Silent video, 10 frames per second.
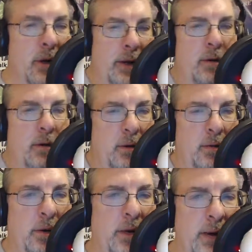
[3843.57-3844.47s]
like,
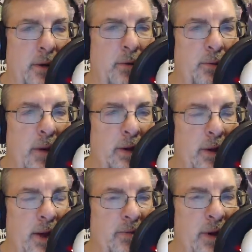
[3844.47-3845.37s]
I
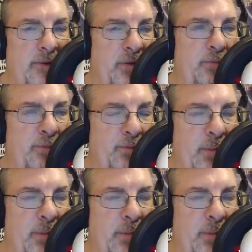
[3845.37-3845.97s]
don't have it. I haven't.